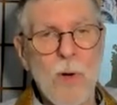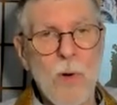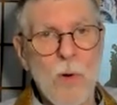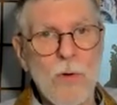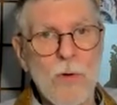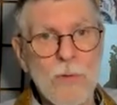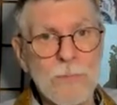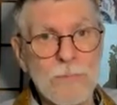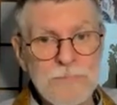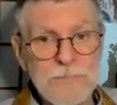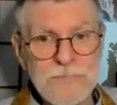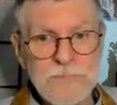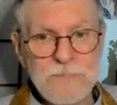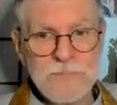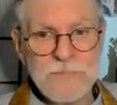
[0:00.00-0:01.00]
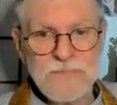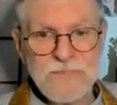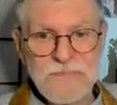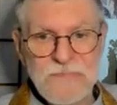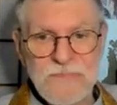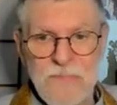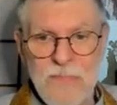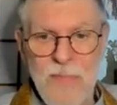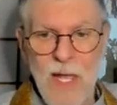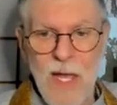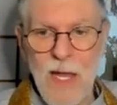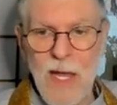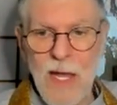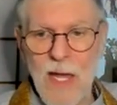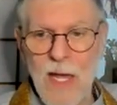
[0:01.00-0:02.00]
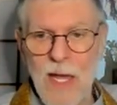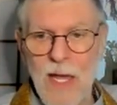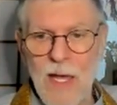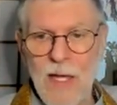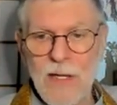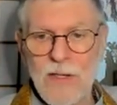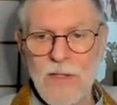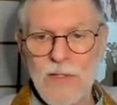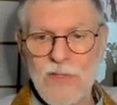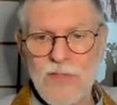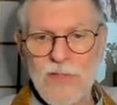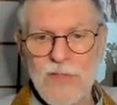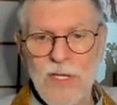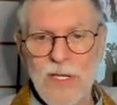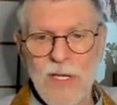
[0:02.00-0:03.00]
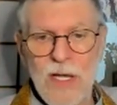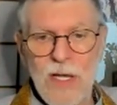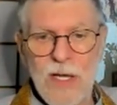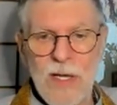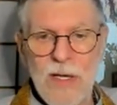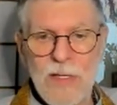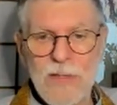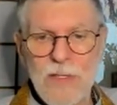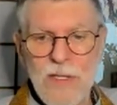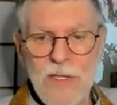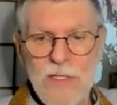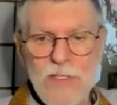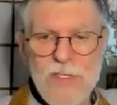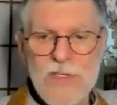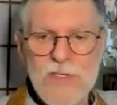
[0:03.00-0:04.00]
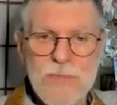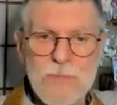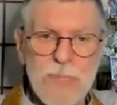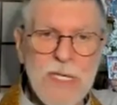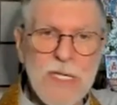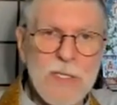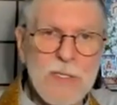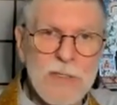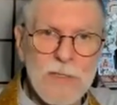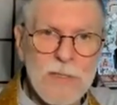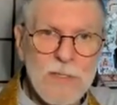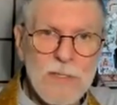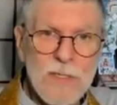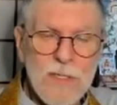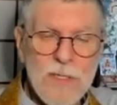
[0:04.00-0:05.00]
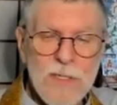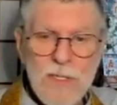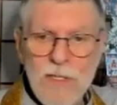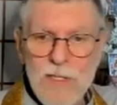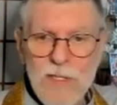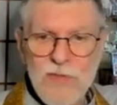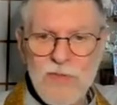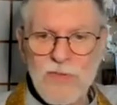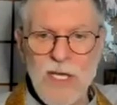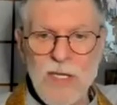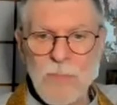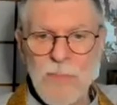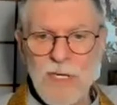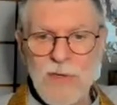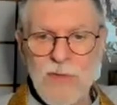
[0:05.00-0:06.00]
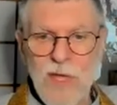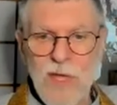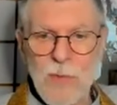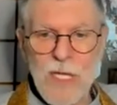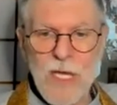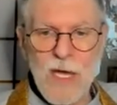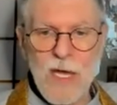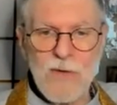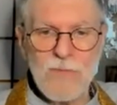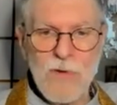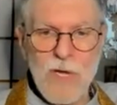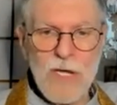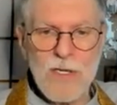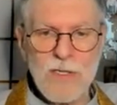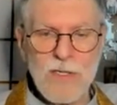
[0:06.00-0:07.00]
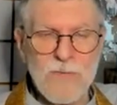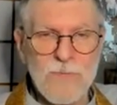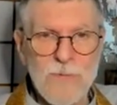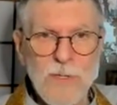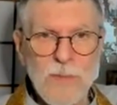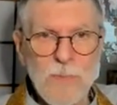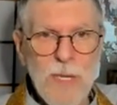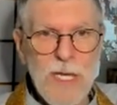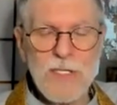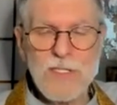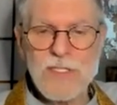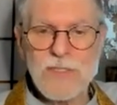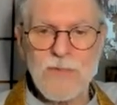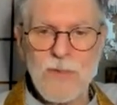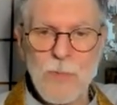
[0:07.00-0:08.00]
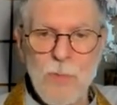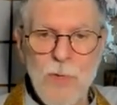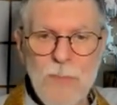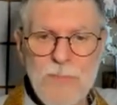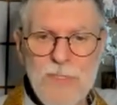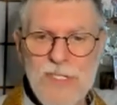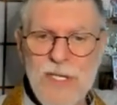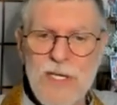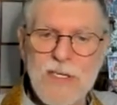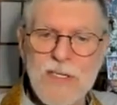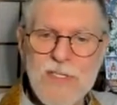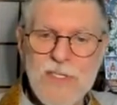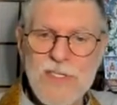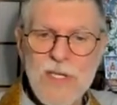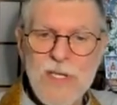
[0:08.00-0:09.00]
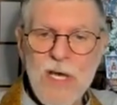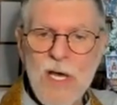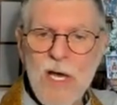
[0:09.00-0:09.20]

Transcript: Bo. And uh, his big statement that we have right on the front page of the website is